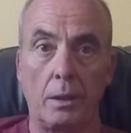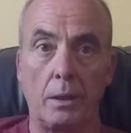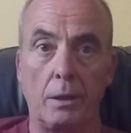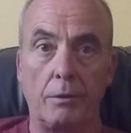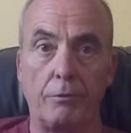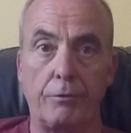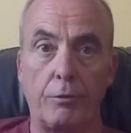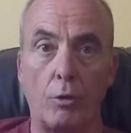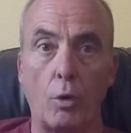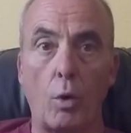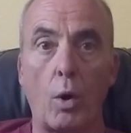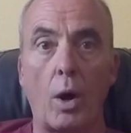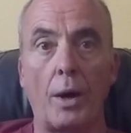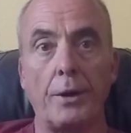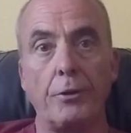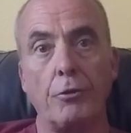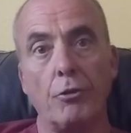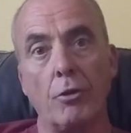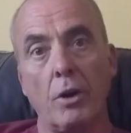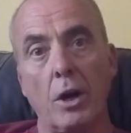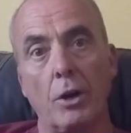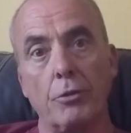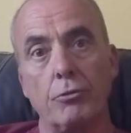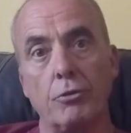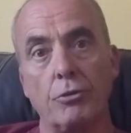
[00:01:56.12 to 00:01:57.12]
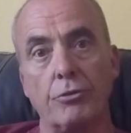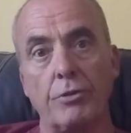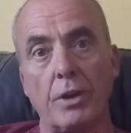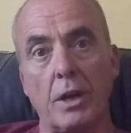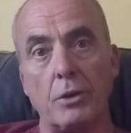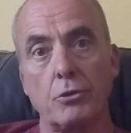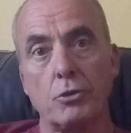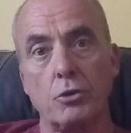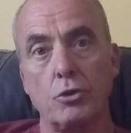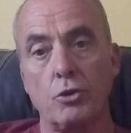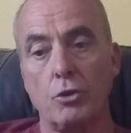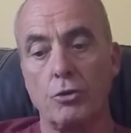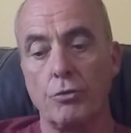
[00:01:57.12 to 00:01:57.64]
for under
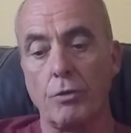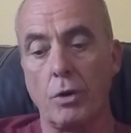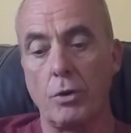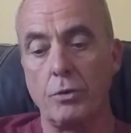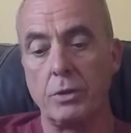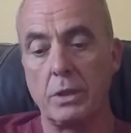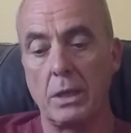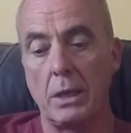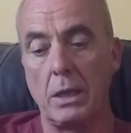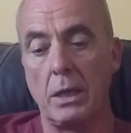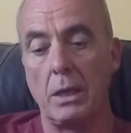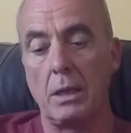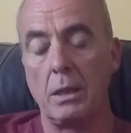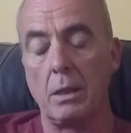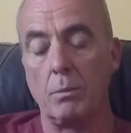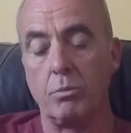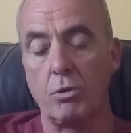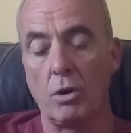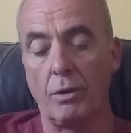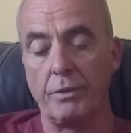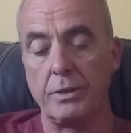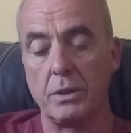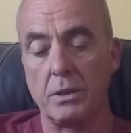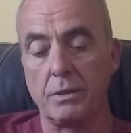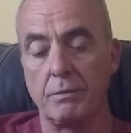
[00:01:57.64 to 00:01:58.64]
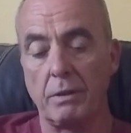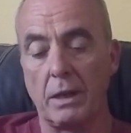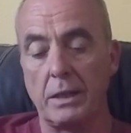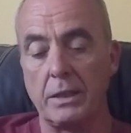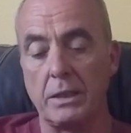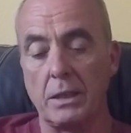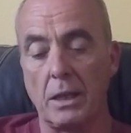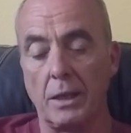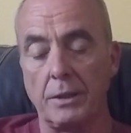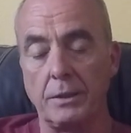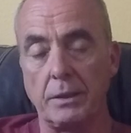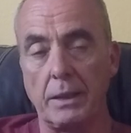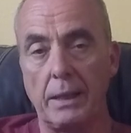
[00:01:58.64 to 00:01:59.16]
€100,000 in the province of
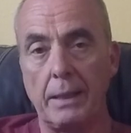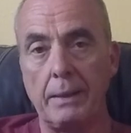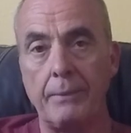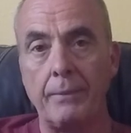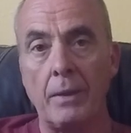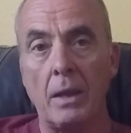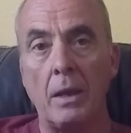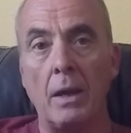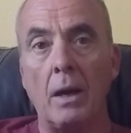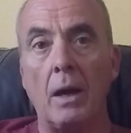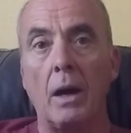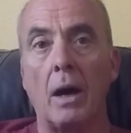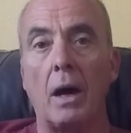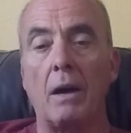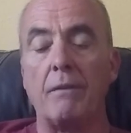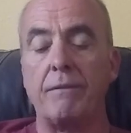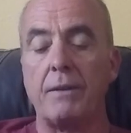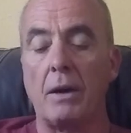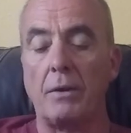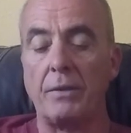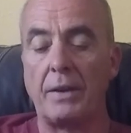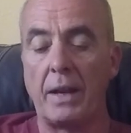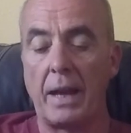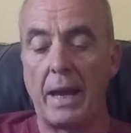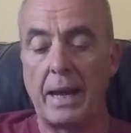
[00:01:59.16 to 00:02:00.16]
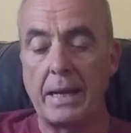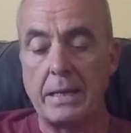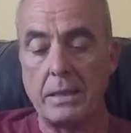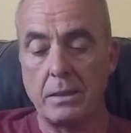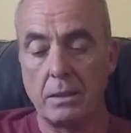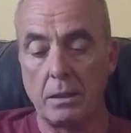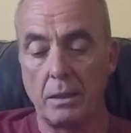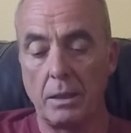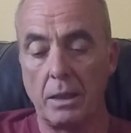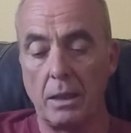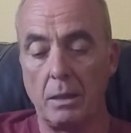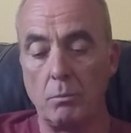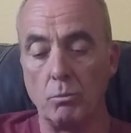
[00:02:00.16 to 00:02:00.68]
Alicante. I found 8
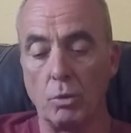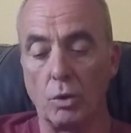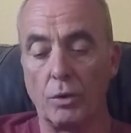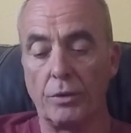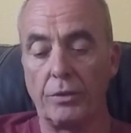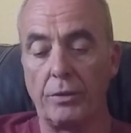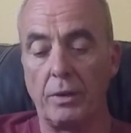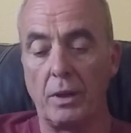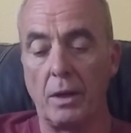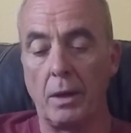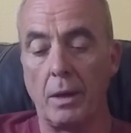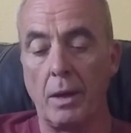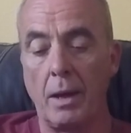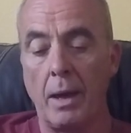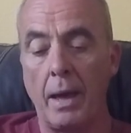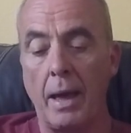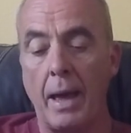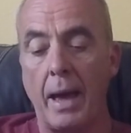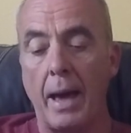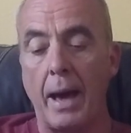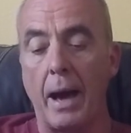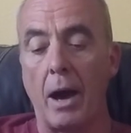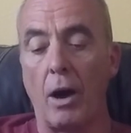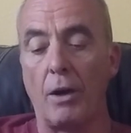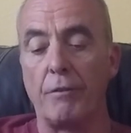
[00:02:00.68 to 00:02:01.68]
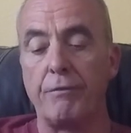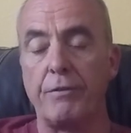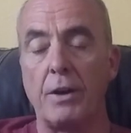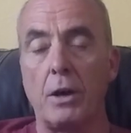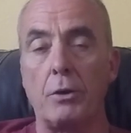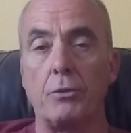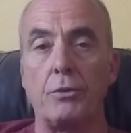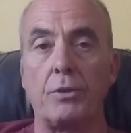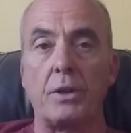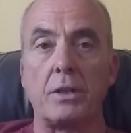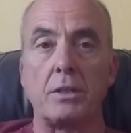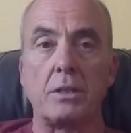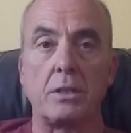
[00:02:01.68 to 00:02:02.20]
in Murcia, I
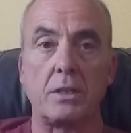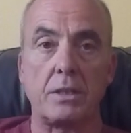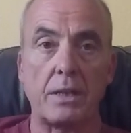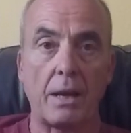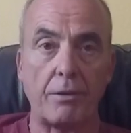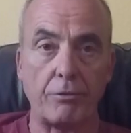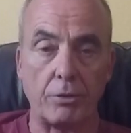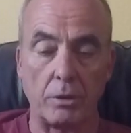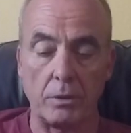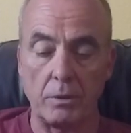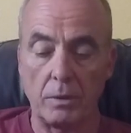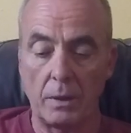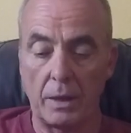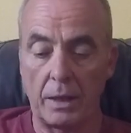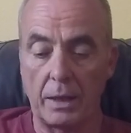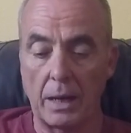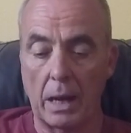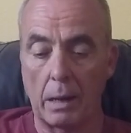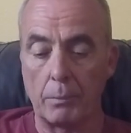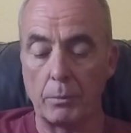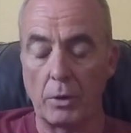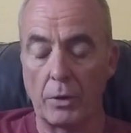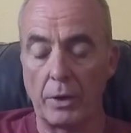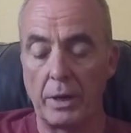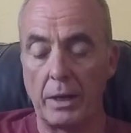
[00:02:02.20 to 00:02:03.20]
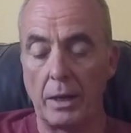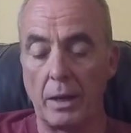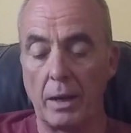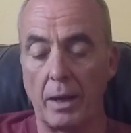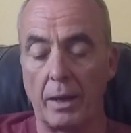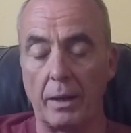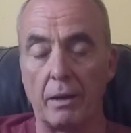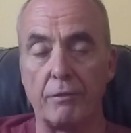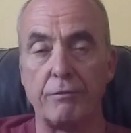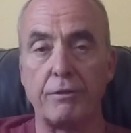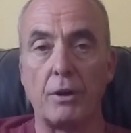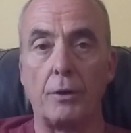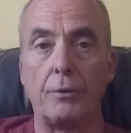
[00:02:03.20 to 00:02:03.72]
found 7 in Almeria, and
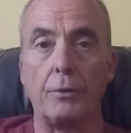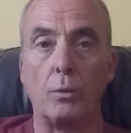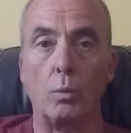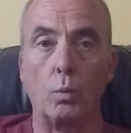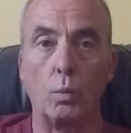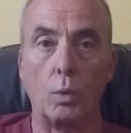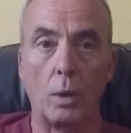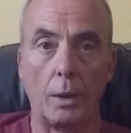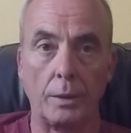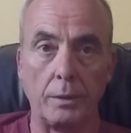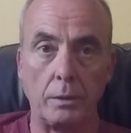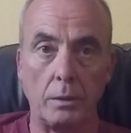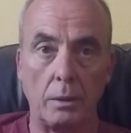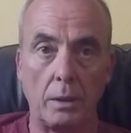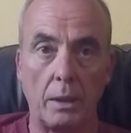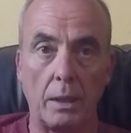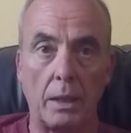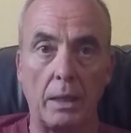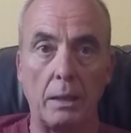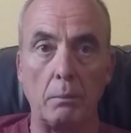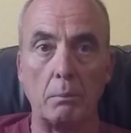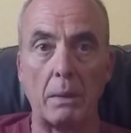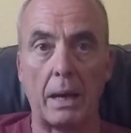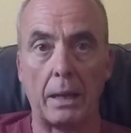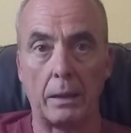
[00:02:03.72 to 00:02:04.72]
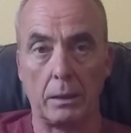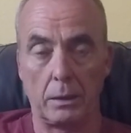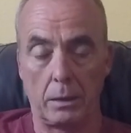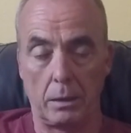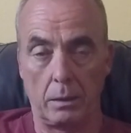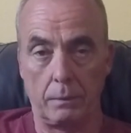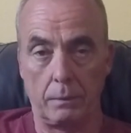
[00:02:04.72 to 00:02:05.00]
I found 1 in Malaga.